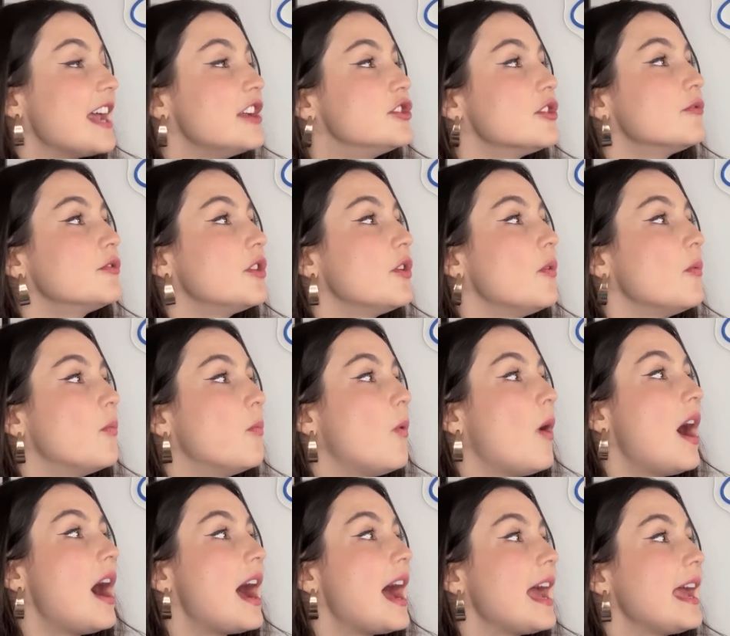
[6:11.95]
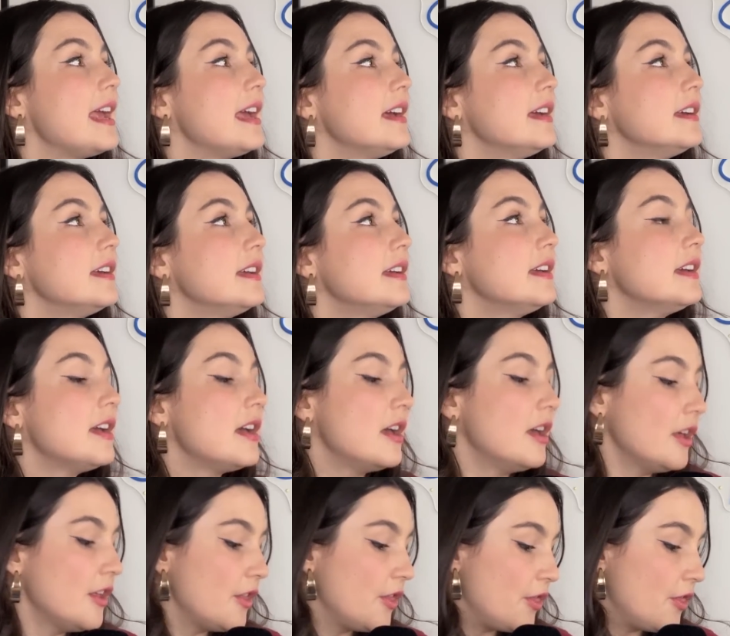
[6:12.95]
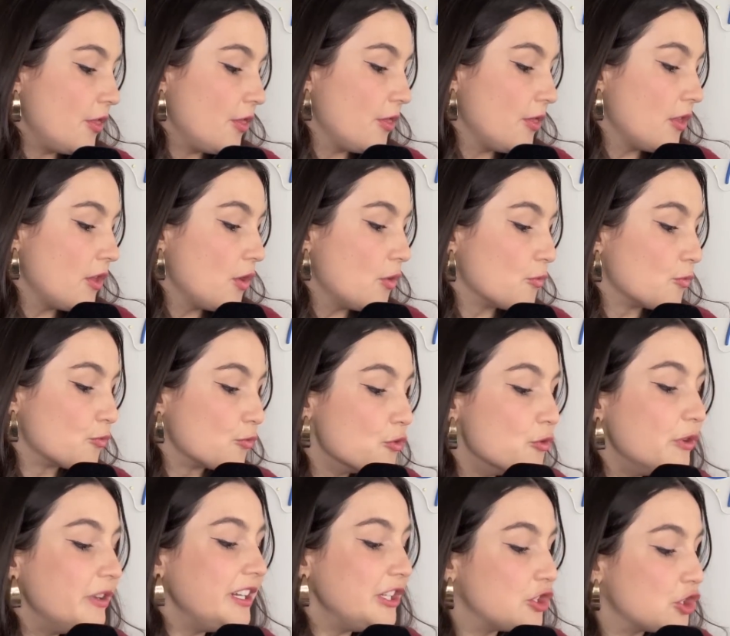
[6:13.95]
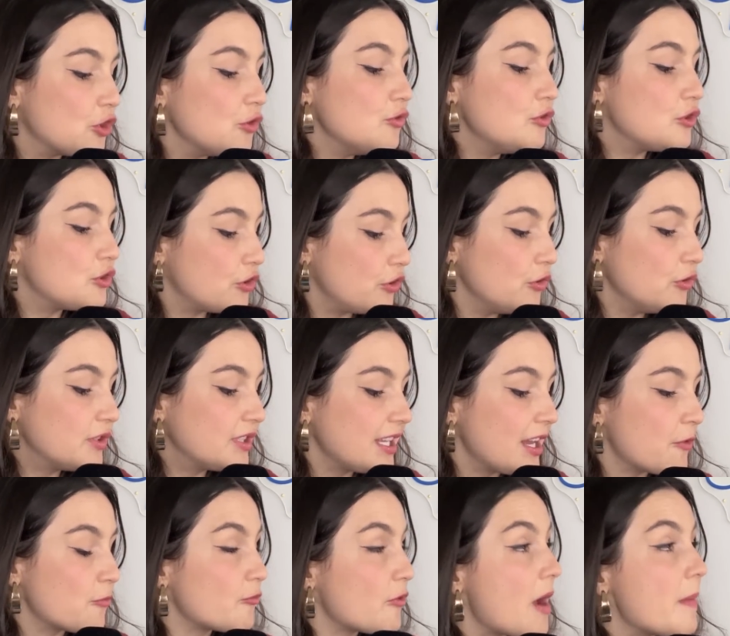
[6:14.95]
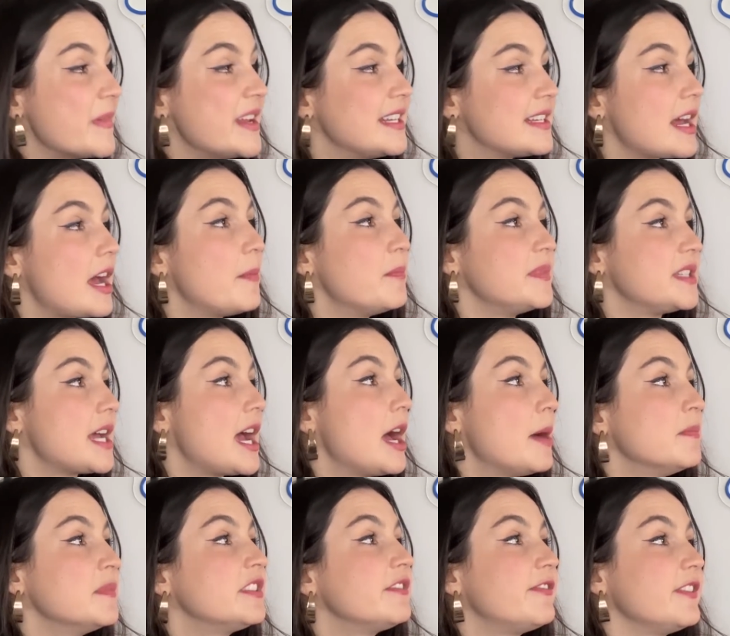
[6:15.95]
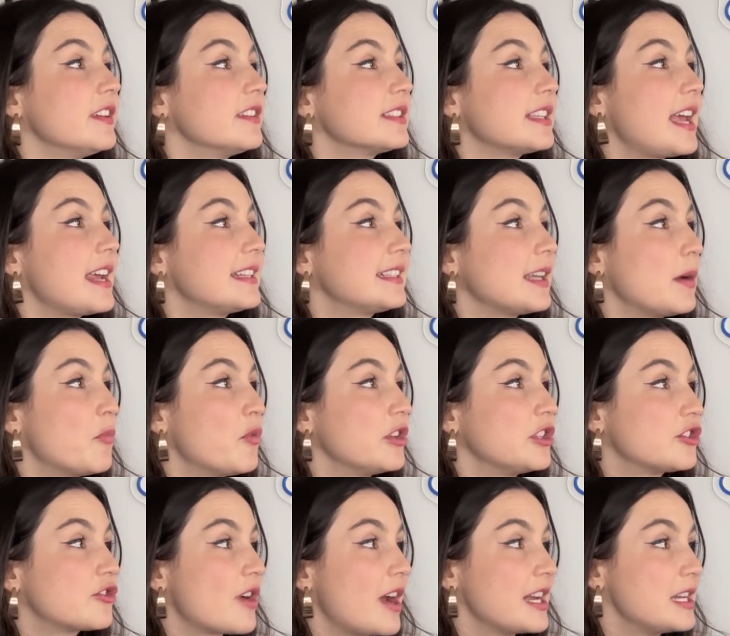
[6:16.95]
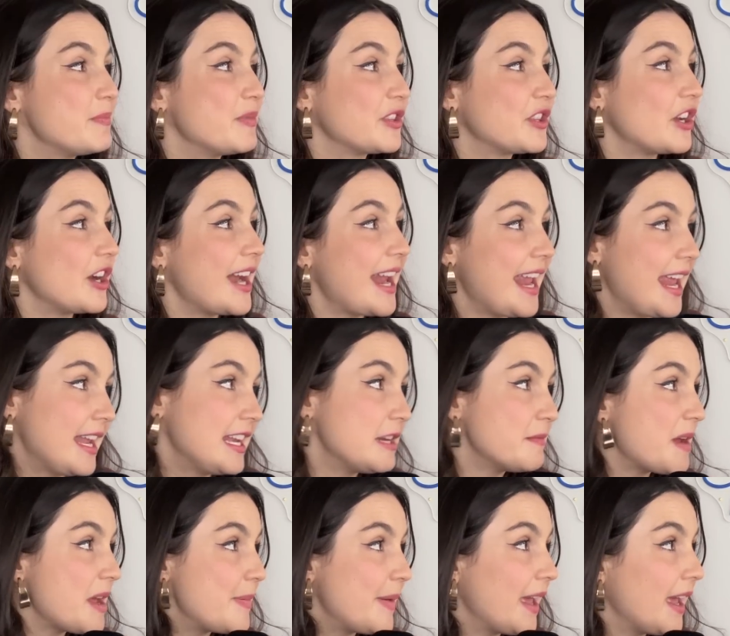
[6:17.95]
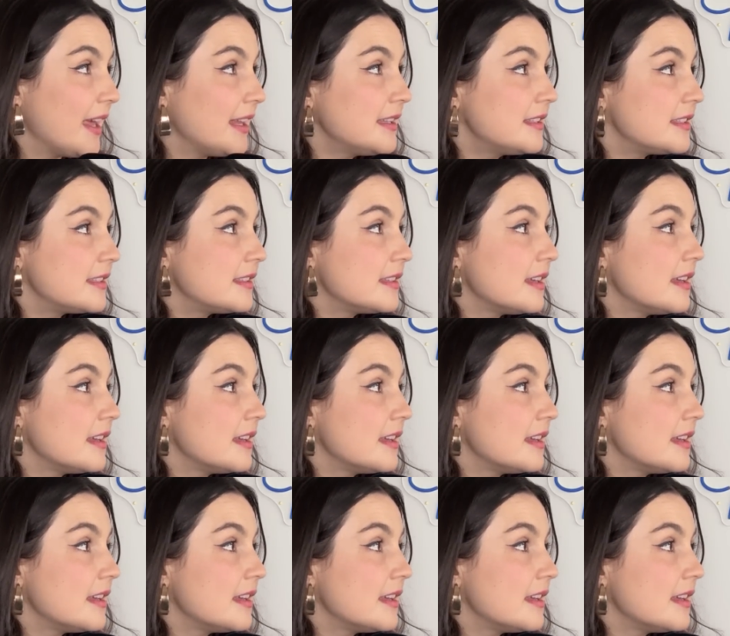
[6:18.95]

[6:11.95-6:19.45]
I don't know why Rudy toot toots and rummy tum tums feels like someone's trying to put their hand in my pants.